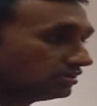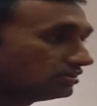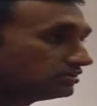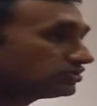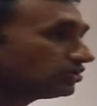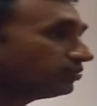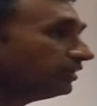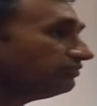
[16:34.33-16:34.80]

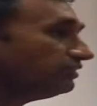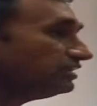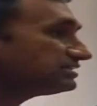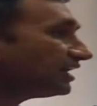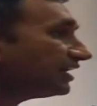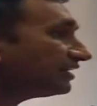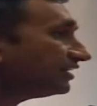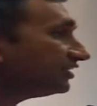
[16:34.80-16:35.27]
So when we
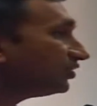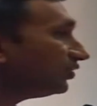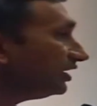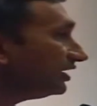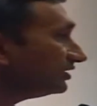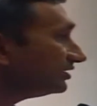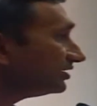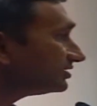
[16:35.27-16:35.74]
started doing
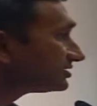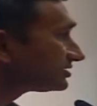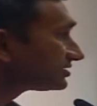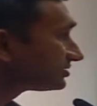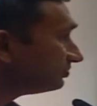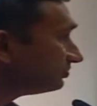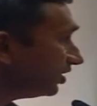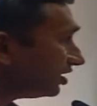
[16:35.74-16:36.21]
in this
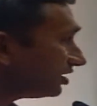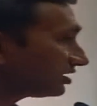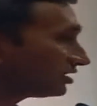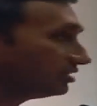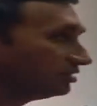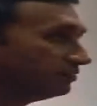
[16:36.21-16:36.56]
block,